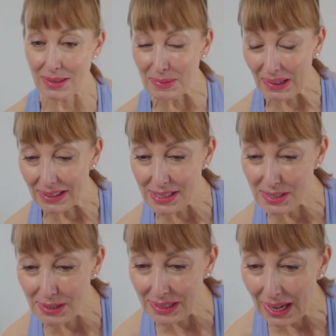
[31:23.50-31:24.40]
the back of the
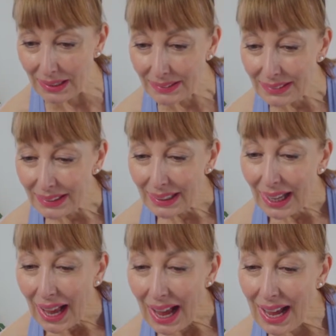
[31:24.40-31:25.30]
studio.
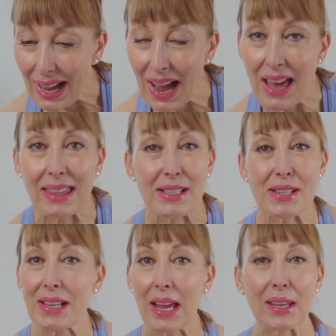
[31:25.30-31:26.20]
I think
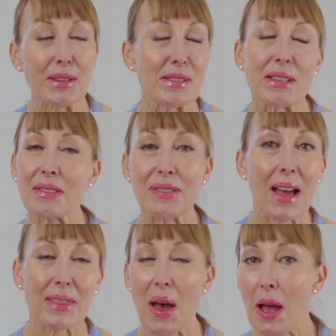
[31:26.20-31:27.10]
she's getting used to the
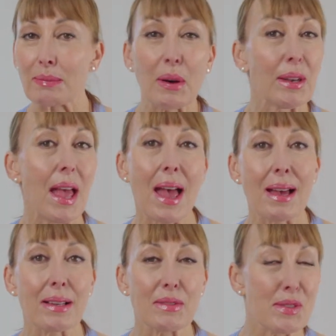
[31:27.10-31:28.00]
fact that I'm on
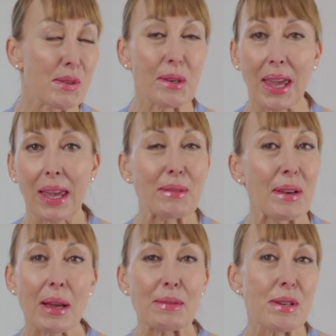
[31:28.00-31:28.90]
air talking.
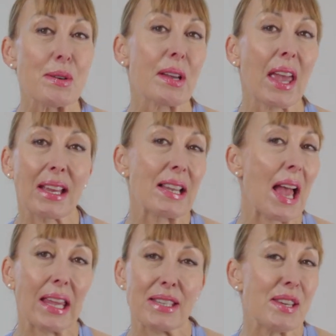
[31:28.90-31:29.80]
When I'm talking,
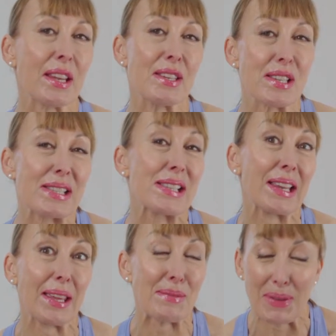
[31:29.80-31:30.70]
like, she can just
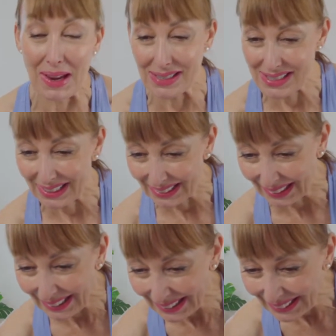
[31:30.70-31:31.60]
sleep,
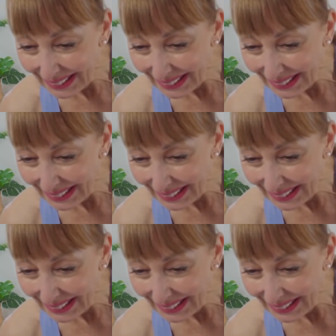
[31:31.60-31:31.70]
basically.